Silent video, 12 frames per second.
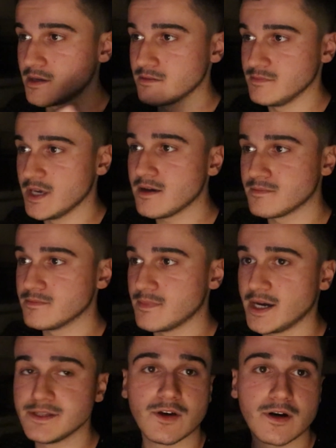Yeah,
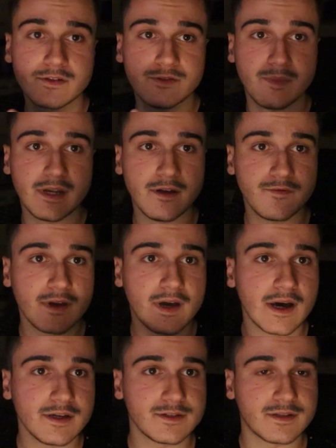I talked to many of you
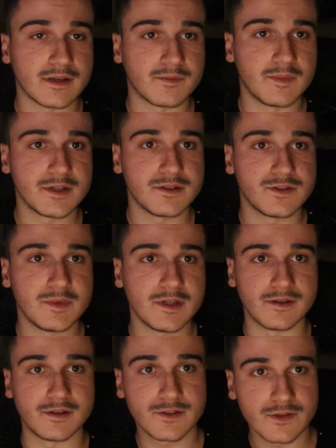guys that messaged me
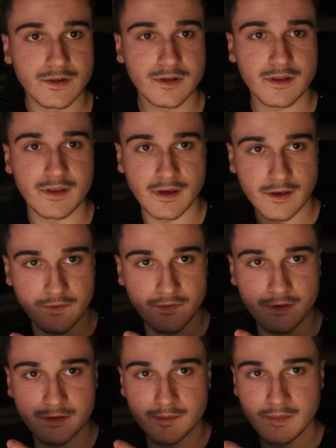on Discord. Thank you
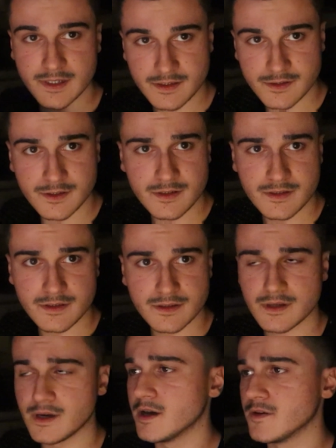for the messages,
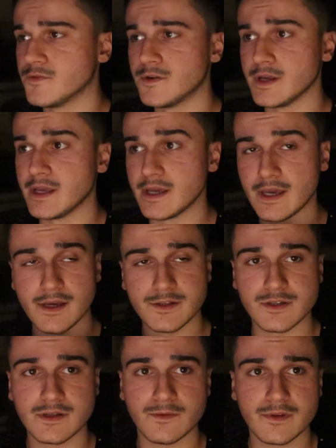for
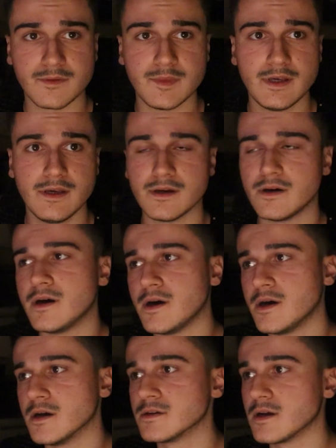engaging with me
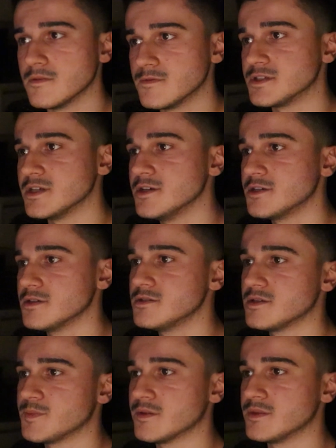on
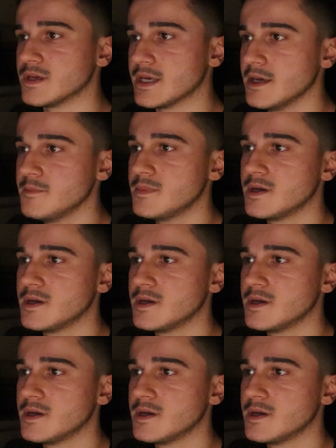conversations about the game,